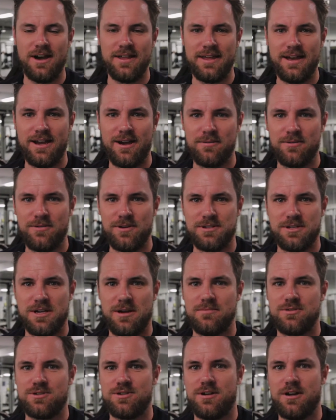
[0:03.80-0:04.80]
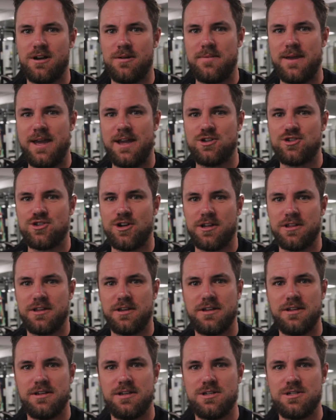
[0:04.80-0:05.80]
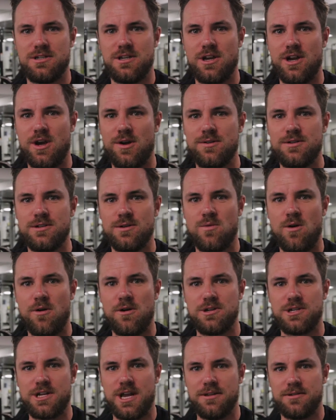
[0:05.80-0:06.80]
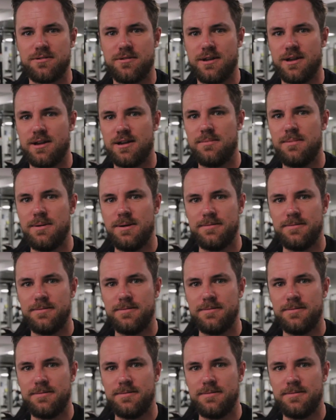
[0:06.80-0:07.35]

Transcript: Hi there, I'm Chris Armstrong. I'm the head strength and conditioning coach at Warwickshire County Cricket Club.